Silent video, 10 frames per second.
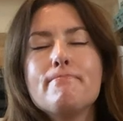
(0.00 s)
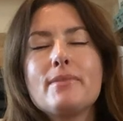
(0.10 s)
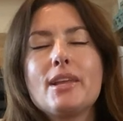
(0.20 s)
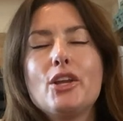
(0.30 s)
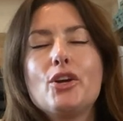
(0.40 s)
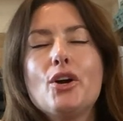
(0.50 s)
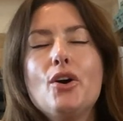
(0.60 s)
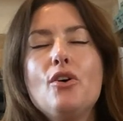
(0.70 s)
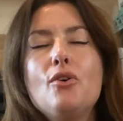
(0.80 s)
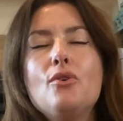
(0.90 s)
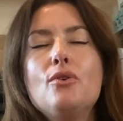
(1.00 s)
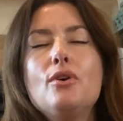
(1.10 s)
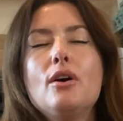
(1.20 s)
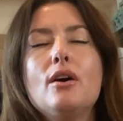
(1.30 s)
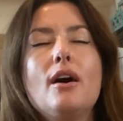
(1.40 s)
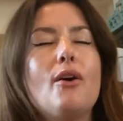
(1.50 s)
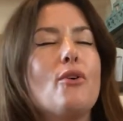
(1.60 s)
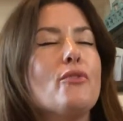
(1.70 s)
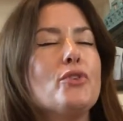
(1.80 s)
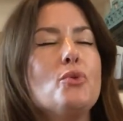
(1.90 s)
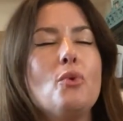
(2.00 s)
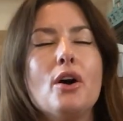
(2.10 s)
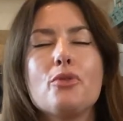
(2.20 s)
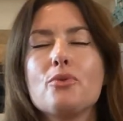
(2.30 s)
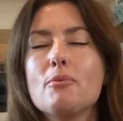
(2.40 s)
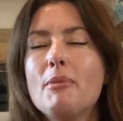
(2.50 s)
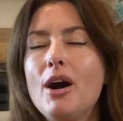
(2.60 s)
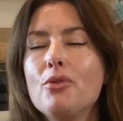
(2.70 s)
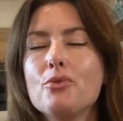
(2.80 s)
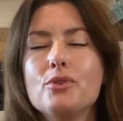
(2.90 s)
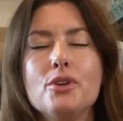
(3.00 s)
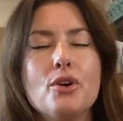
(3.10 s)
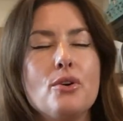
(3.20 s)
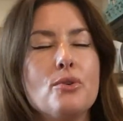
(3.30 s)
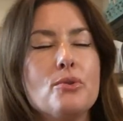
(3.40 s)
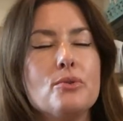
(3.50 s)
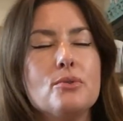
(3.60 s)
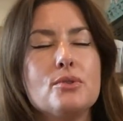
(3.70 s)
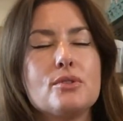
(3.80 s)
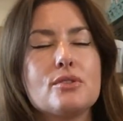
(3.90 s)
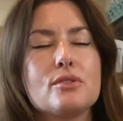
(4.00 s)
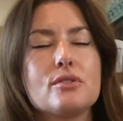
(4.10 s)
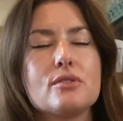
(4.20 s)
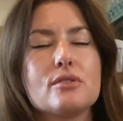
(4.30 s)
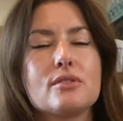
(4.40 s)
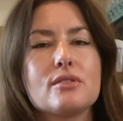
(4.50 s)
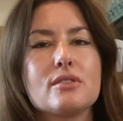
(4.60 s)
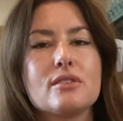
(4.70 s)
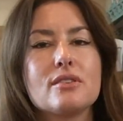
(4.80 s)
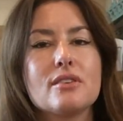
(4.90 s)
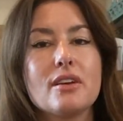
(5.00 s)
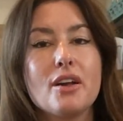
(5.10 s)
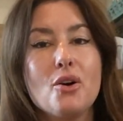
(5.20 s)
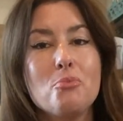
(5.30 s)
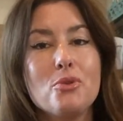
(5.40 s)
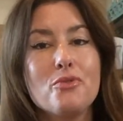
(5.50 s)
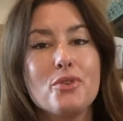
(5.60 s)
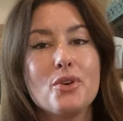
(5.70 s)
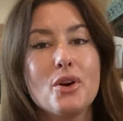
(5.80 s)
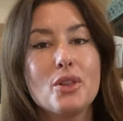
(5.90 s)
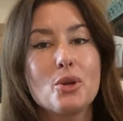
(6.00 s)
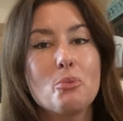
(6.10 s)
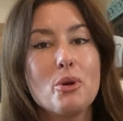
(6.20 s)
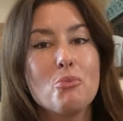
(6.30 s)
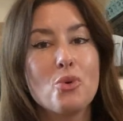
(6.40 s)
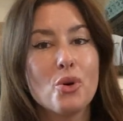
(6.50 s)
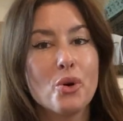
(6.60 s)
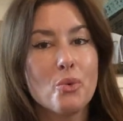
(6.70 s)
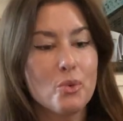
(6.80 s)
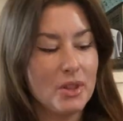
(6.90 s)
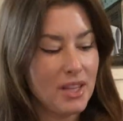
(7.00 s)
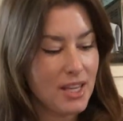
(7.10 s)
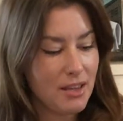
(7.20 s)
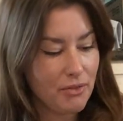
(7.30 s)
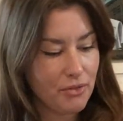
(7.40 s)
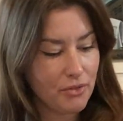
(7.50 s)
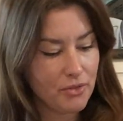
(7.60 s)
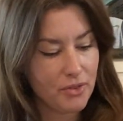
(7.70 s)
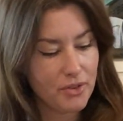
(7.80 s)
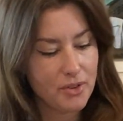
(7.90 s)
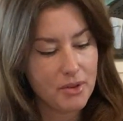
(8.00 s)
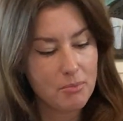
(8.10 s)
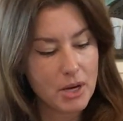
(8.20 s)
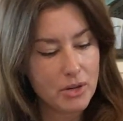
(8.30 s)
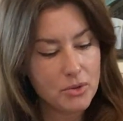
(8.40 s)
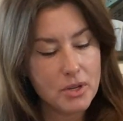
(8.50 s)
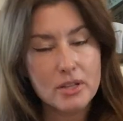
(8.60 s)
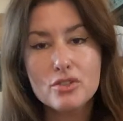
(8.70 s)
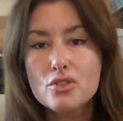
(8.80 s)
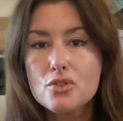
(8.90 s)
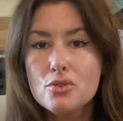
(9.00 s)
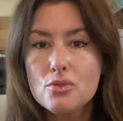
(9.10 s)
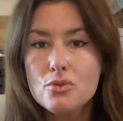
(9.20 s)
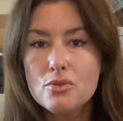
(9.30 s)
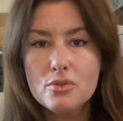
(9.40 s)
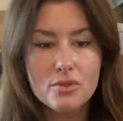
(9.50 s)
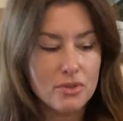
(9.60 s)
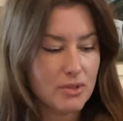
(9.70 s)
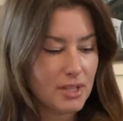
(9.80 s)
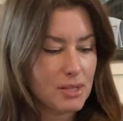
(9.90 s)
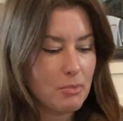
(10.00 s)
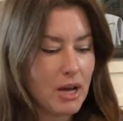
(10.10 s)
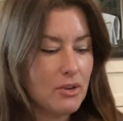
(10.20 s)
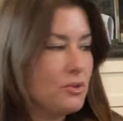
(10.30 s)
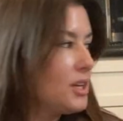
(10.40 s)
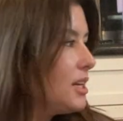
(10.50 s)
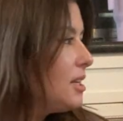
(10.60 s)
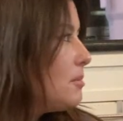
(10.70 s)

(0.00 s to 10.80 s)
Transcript: let it go however you want, through the mouth, through the nose. And I hope you feel a little bit more relief Badu does too. It's Badu Kitty.